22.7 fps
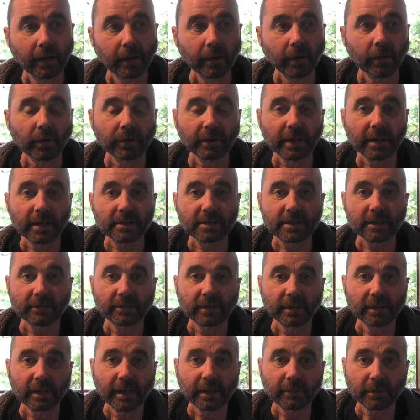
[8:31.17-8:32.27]
on RC Every
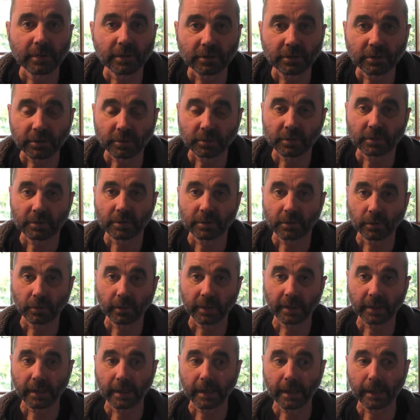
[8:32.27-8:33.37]
Day where Josh was
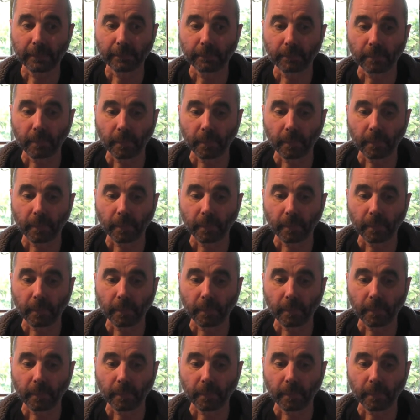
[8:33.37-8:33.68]
doing a